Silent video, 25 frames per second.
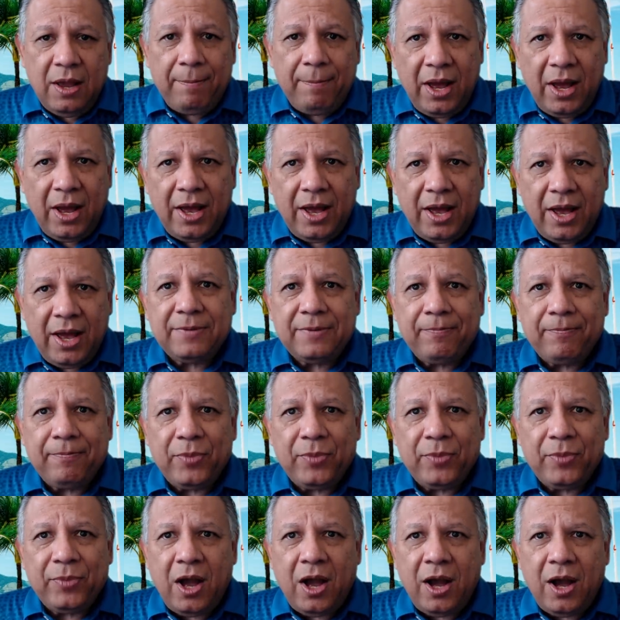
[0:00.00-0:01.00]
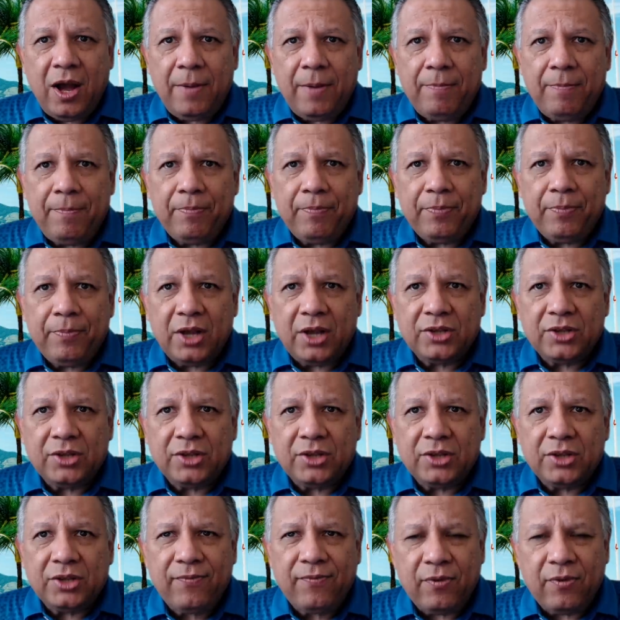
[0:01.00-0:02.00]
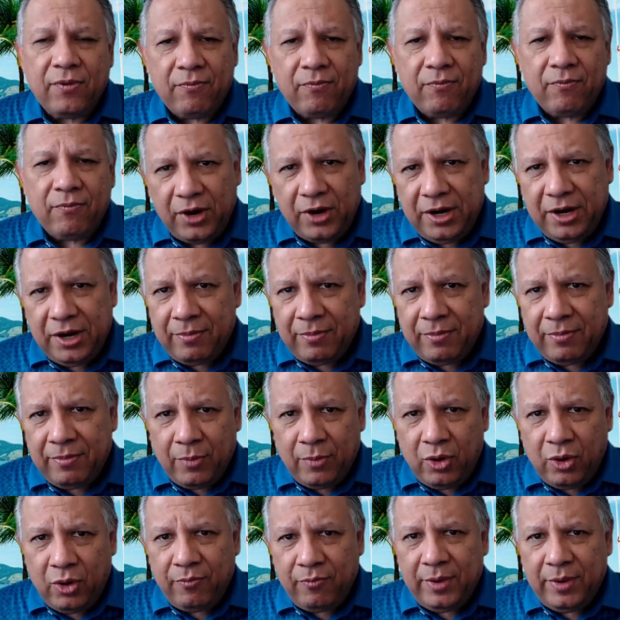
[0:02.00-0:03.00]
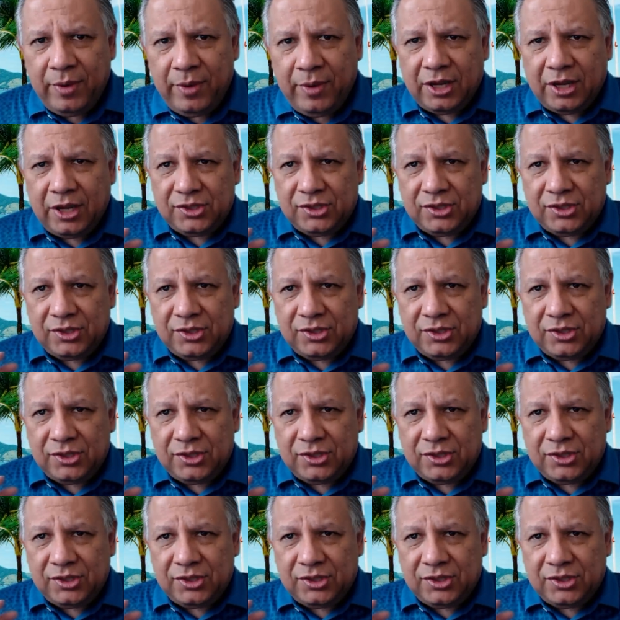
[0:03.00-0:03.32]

But um, aside from freedom of movement,